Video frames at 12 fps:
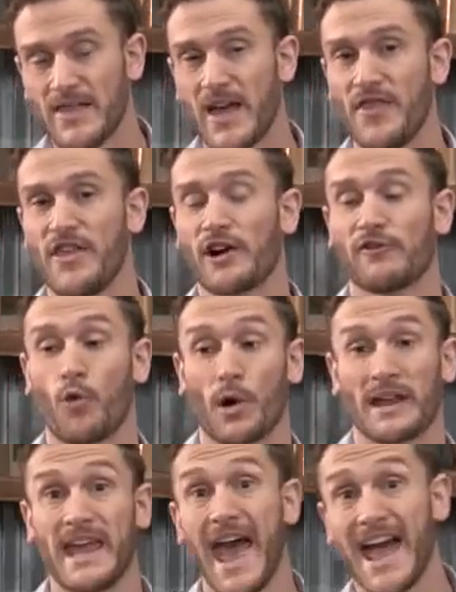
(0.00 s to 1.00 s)
that therefore
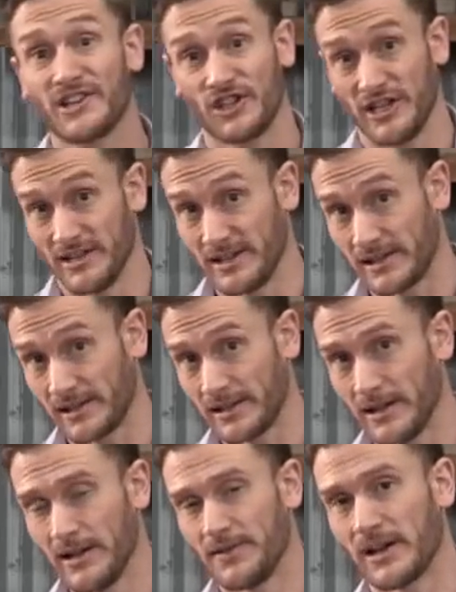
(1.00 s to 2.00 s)
catches
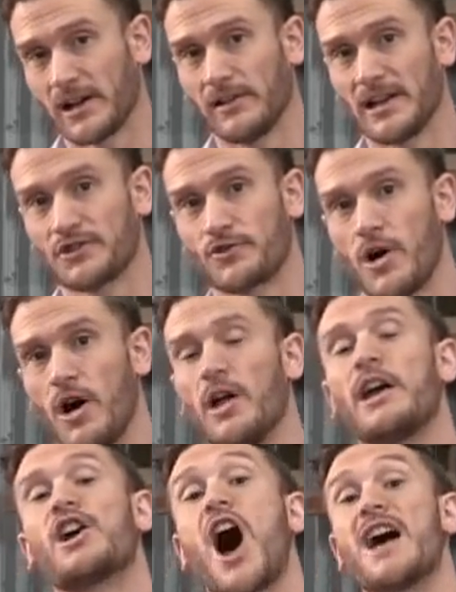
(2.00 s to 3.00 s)
the
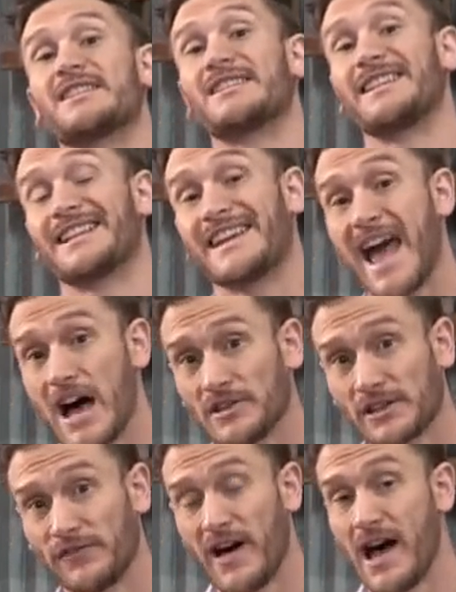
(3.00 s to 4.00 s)
cholesterol, causes it to
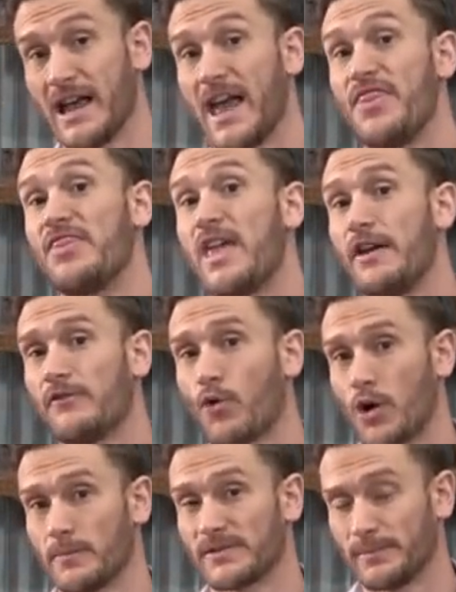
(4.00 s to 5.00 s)
calcify, and then
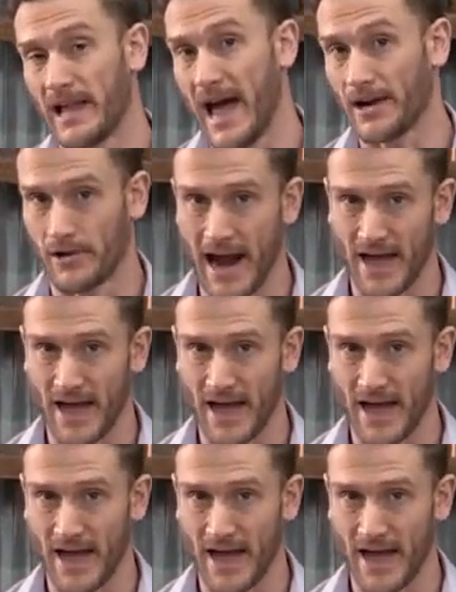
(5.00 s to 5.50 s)
forms plaque or